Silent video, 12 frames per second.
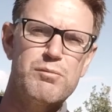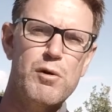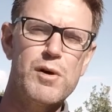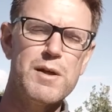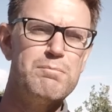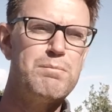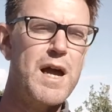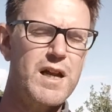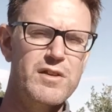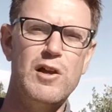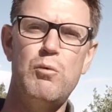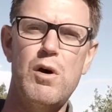Probably back
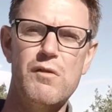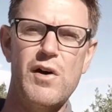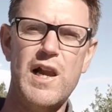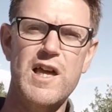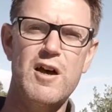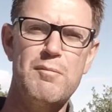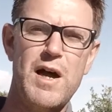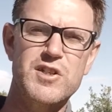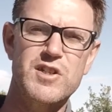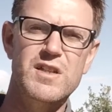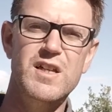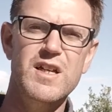in the Loire Valley, I
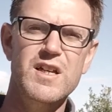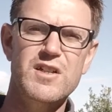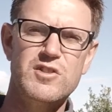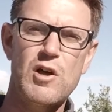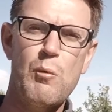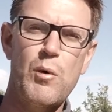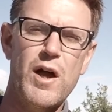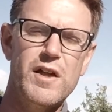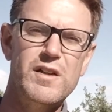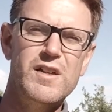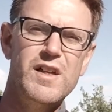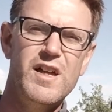imagine, somewhere,